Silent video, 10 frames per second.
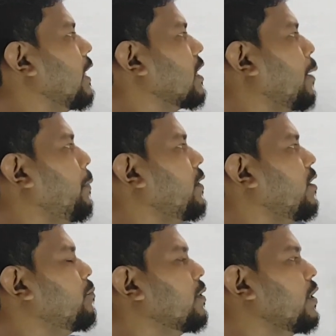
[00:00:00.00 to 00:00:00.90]
and
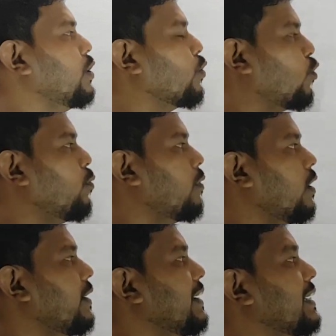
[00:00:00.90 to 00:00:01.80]
capital B,
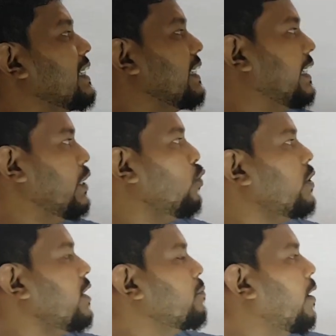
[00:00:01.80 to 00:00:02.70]
comma,
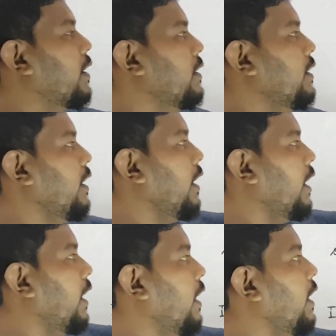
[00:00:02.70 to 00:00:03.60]
denoted by
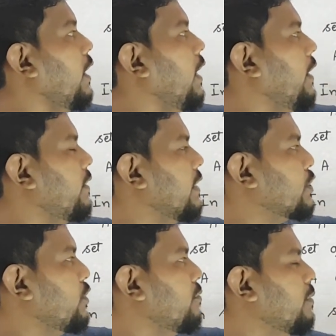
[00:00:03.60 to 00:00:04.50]
A
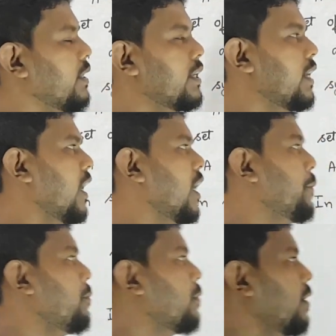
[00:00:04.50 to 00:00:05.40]
intersection B.
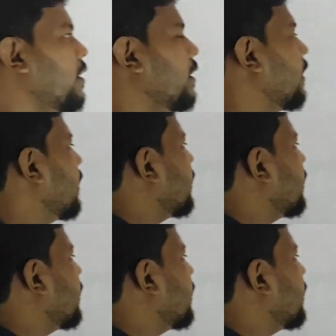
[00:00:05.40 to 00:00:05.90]
Remember,